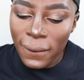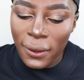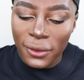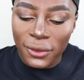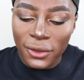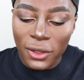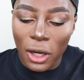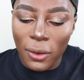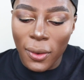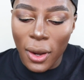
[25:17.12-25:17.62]

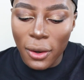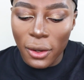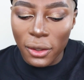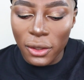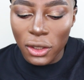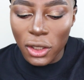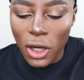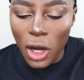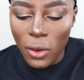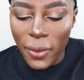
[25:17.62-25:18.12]
So I'm
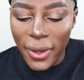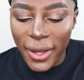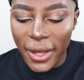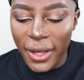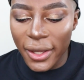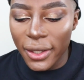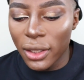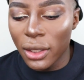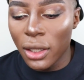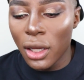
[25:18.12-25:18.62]
gonna go
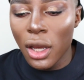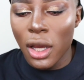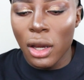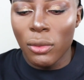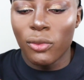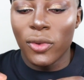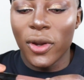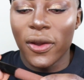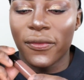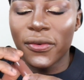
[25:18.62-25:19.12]
in
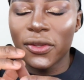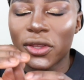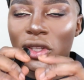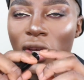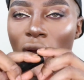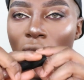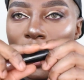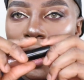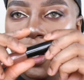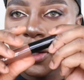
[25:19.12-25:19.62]
with
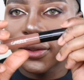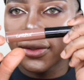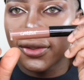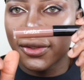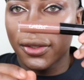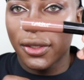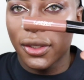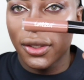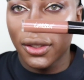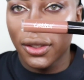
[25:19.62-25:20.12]

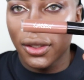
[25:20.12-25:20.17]
Tarte's,